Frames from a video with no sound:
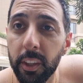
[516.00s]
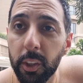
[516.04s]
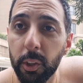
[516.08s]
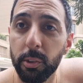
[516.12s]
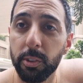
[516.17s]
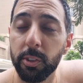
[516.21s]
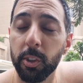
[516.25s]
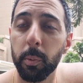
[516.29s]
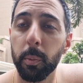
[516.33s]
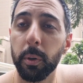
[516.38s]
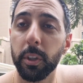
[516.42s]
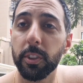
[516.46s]
you
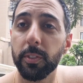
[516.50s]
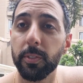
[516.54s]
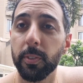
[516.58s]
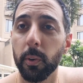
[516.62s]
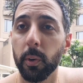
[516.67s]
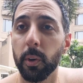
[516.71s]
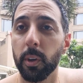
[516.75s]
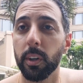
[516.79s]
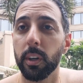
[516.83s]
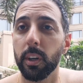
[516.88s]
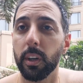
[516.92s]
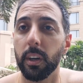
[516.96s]
so much
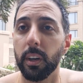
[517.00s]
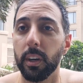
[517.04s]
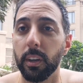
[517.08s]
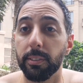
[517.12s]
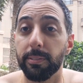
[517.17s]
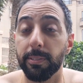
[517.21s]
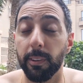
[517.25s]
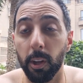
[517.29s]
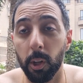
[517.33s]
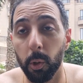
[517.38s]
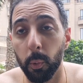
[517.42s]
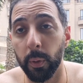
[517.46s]
for
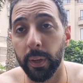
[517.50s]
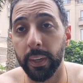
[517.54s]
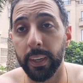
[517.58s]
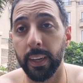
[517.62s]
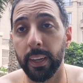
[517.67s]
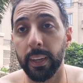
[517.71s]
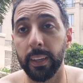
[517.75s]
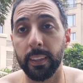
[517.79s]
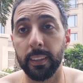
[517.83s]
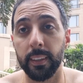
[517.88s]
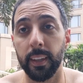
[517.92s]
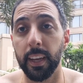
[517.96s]
following
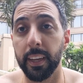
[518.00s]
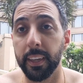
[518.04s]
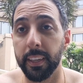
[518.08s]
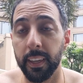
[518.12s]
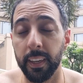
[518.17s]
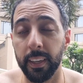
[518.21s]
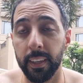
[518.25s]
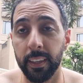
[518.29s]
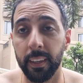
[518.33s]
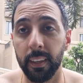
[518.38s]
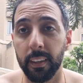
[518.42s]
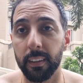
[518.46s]
and
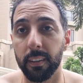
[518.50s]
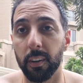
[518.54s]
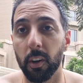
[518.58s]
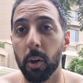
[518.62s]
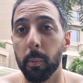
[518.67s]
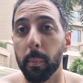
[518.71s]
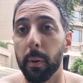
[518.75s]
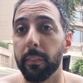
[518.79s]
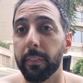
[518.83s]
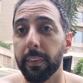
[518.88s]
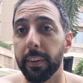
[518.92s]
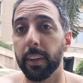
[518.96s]
liking all
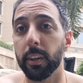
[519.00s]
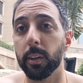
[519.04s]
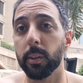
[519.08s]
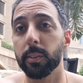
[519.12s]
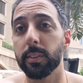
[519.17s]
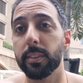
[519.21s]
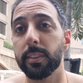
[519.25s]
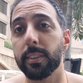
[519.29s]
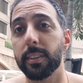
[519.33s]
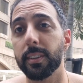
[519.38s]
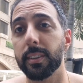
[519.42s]
my videos.